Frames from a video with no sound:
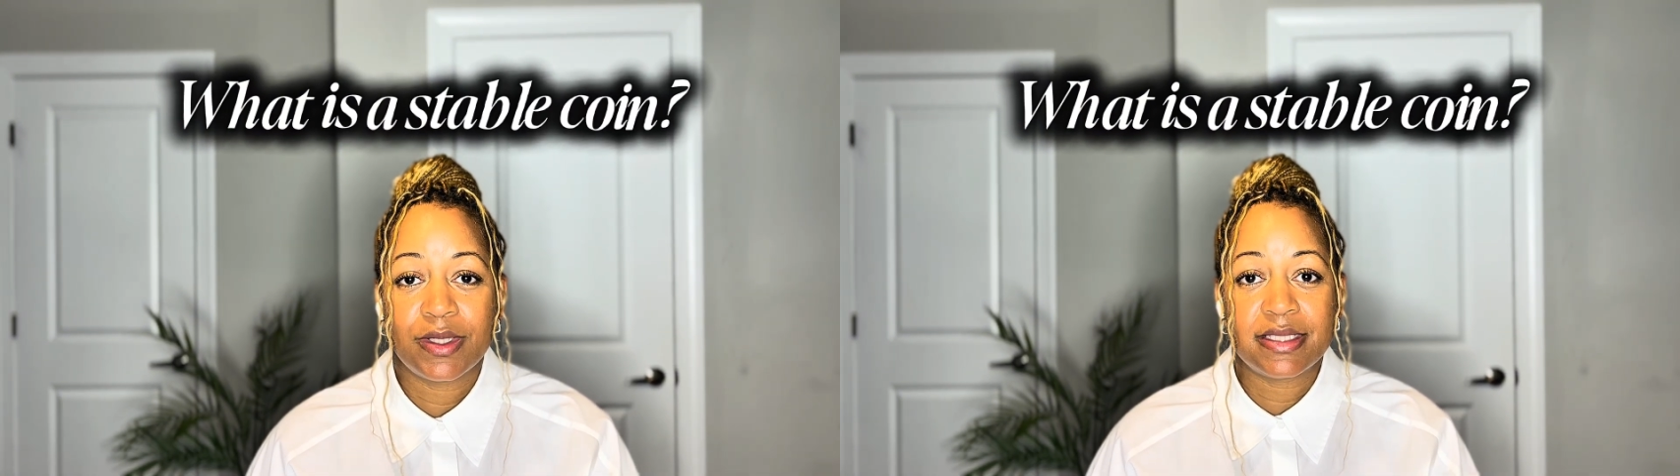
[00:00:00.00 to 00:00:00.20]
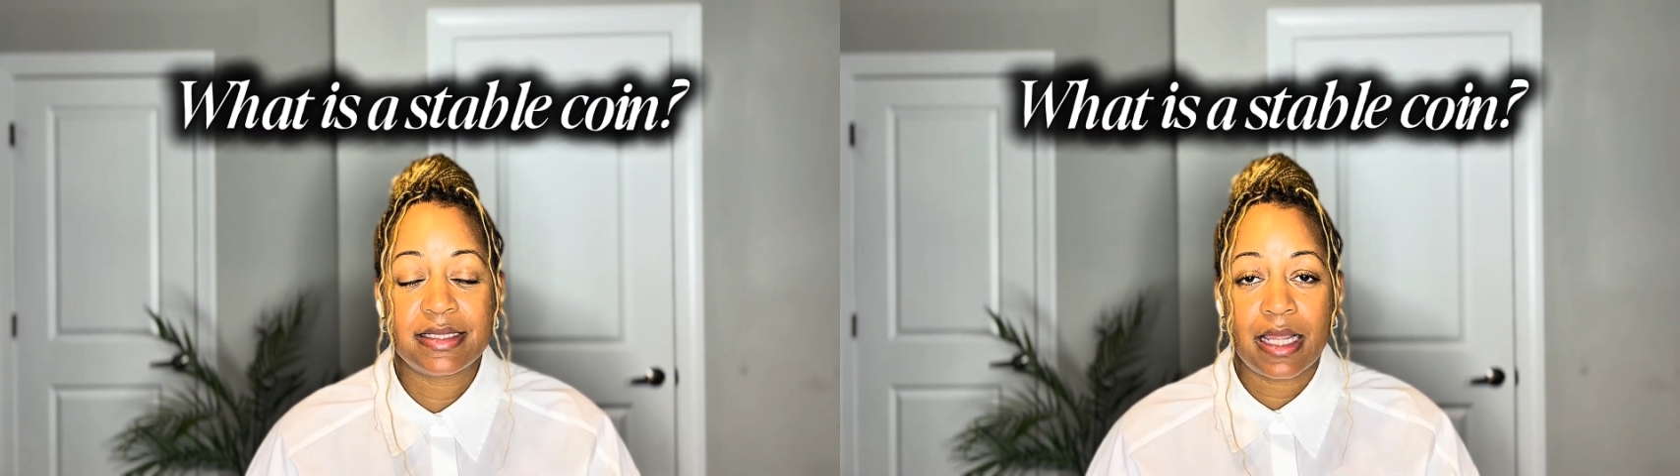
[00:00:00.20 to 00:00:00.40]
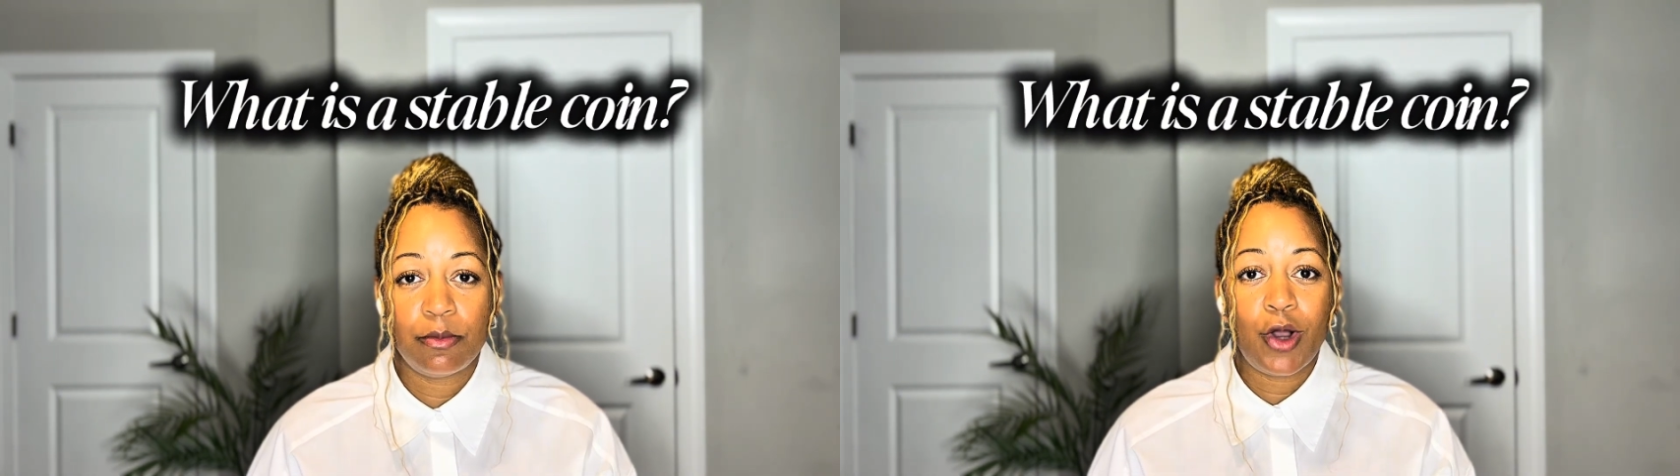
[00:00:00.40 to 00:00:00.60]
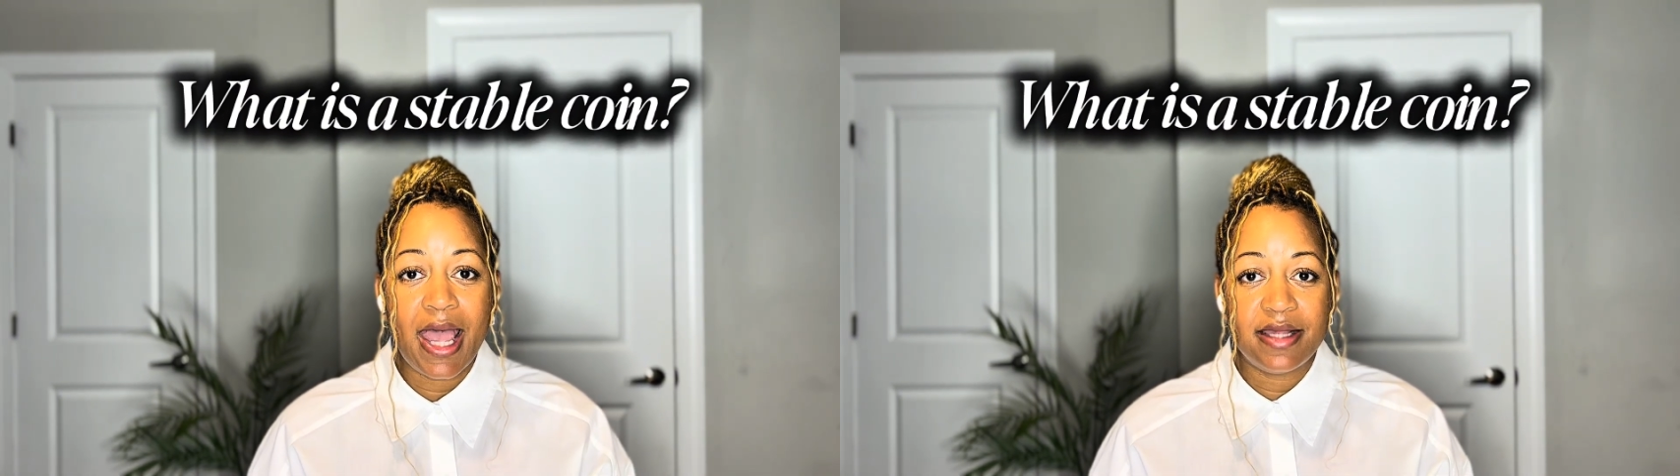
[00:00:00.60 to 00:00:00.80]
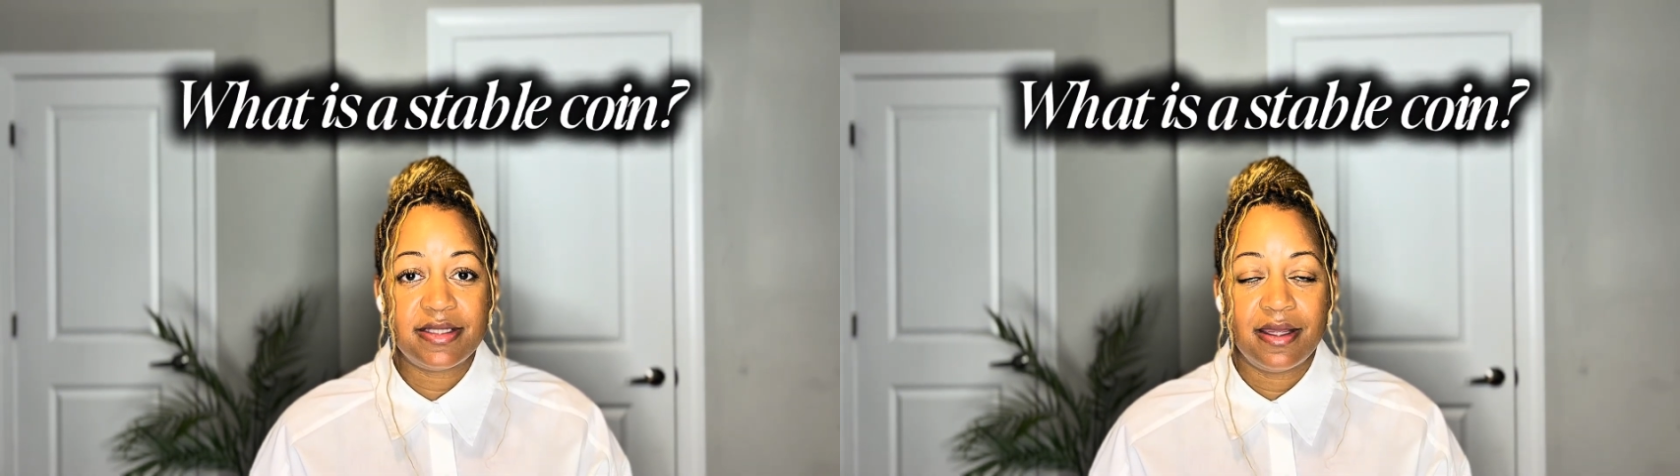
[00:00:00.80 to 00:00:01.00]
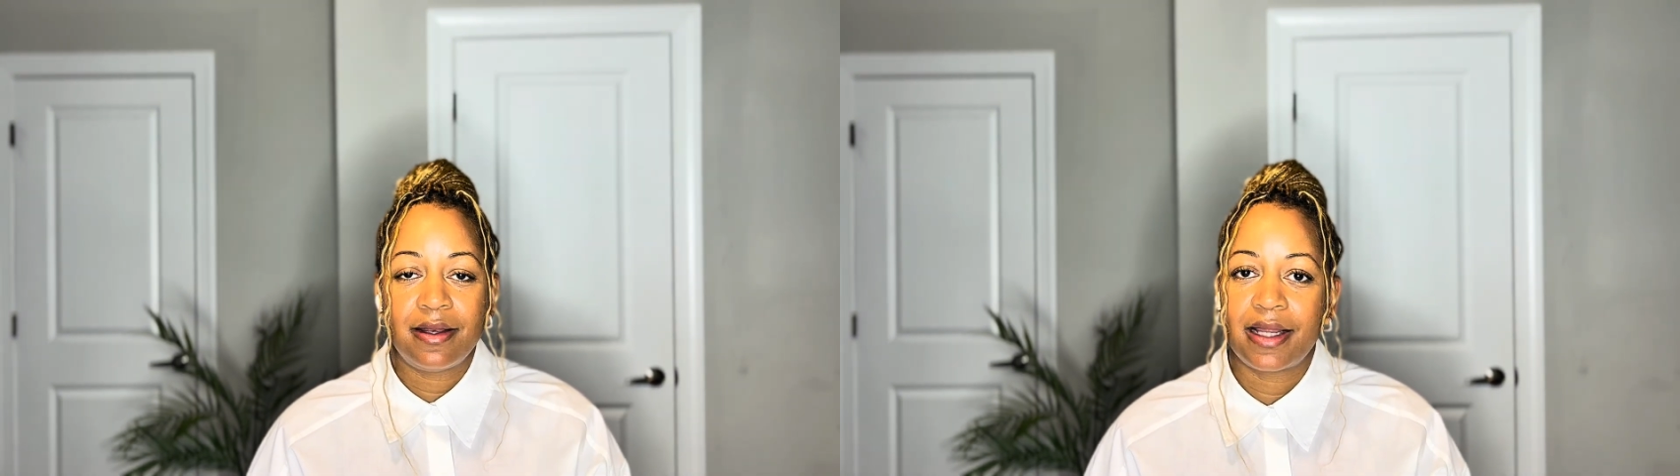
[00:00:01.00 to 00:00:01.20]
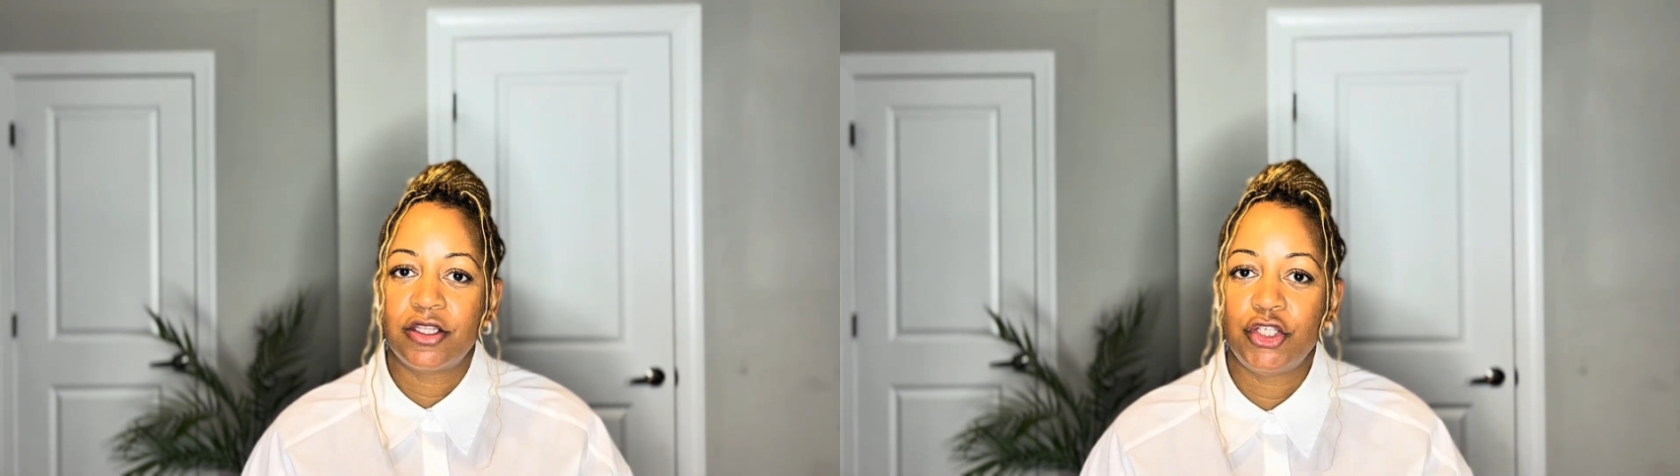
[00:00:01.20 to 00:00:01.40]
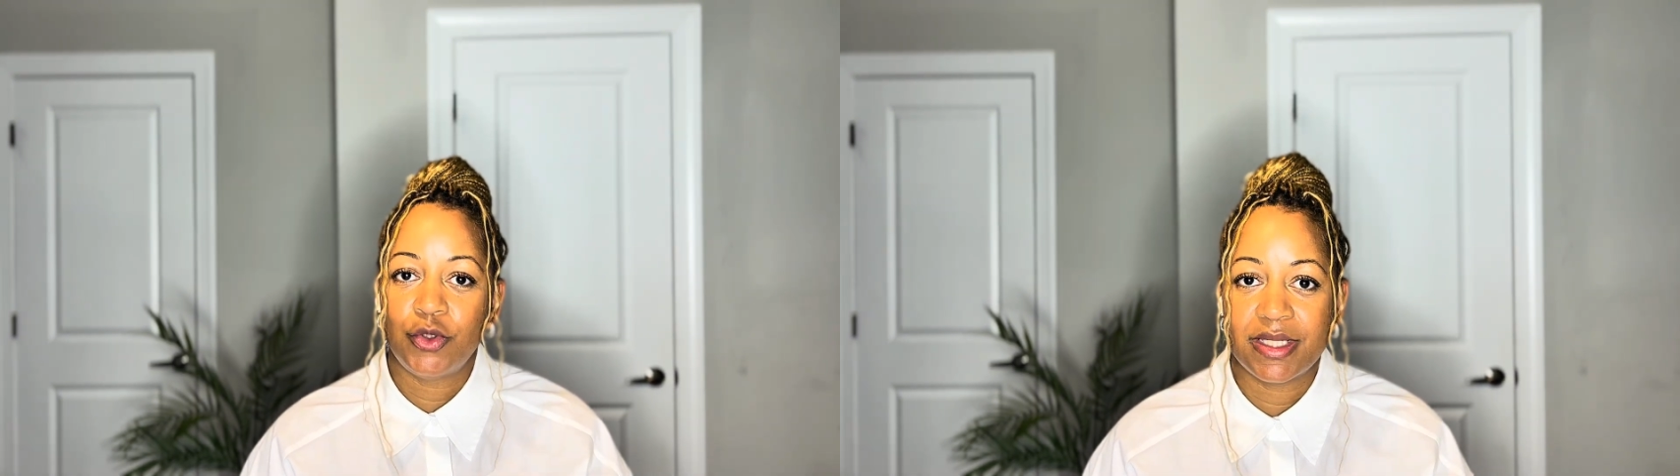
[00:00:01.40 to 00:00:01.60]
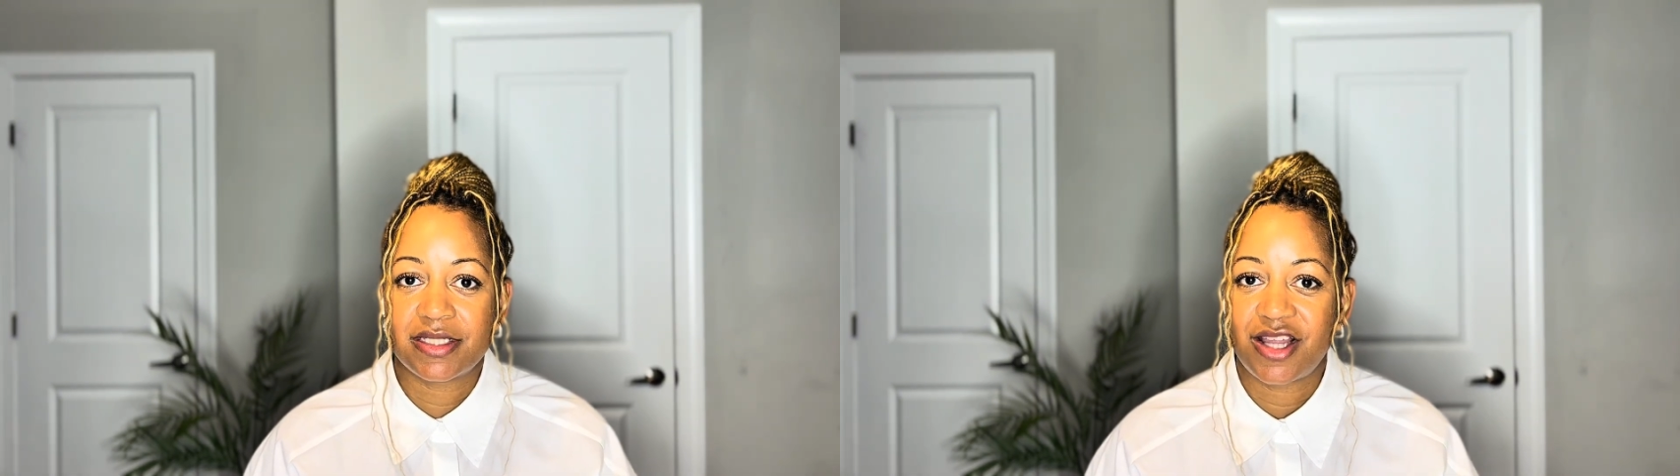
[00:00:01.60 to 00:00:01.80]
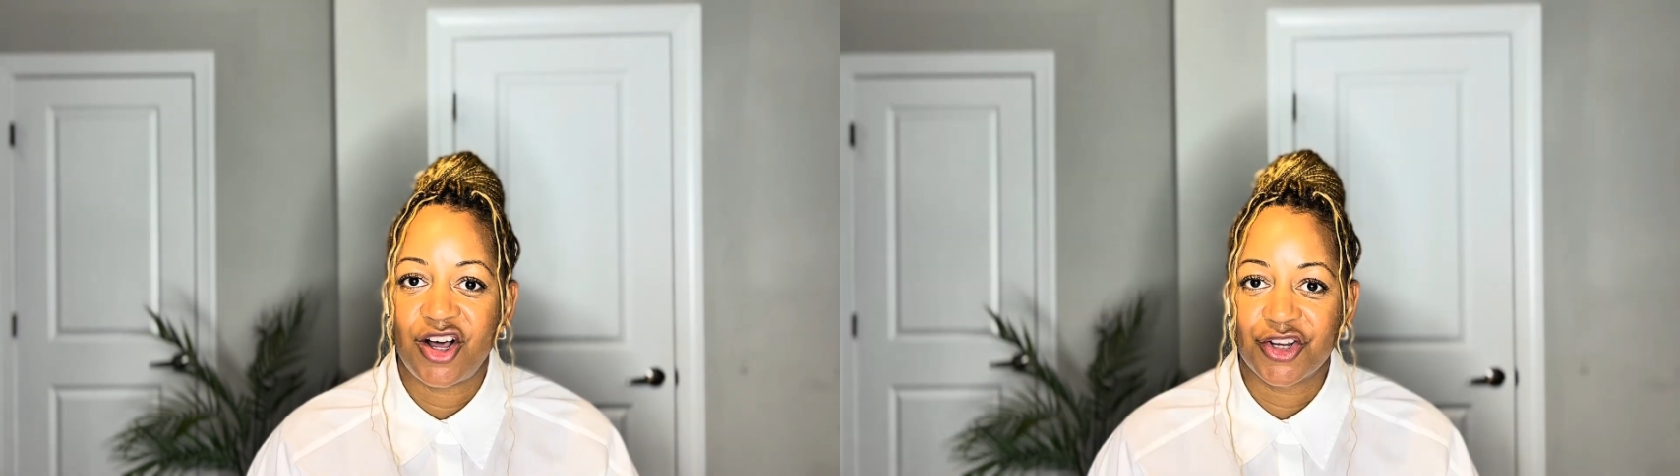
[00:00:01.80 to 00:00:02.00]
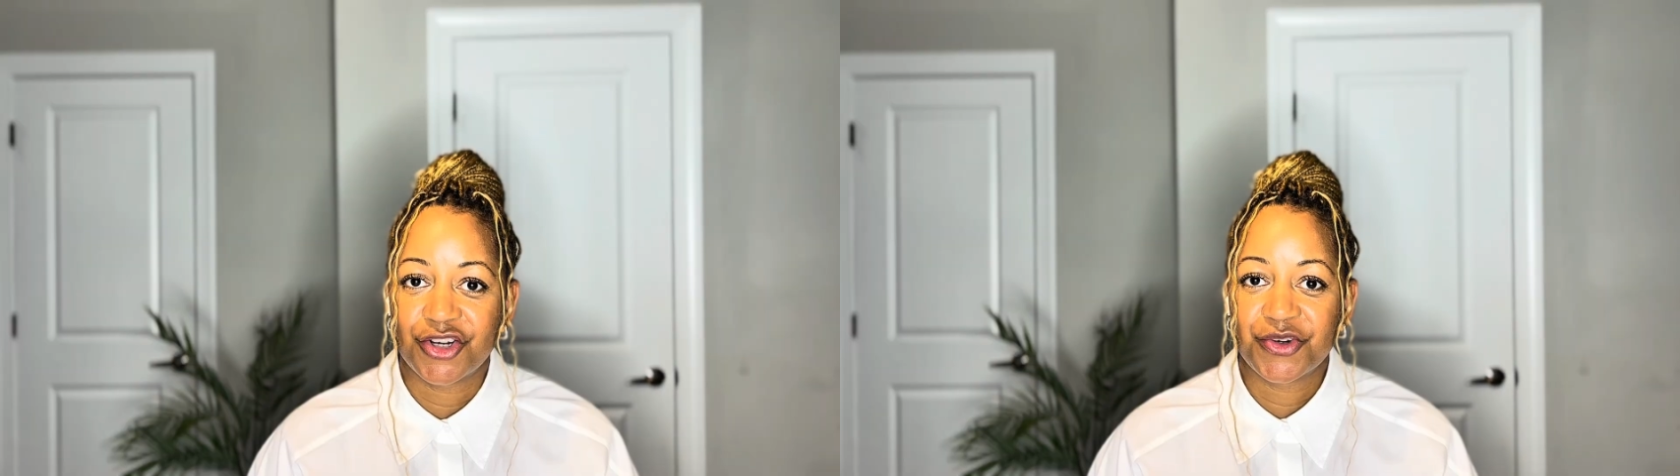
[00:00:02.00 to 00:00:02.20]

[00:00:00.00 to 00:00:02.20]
a stable asset like the US dollar.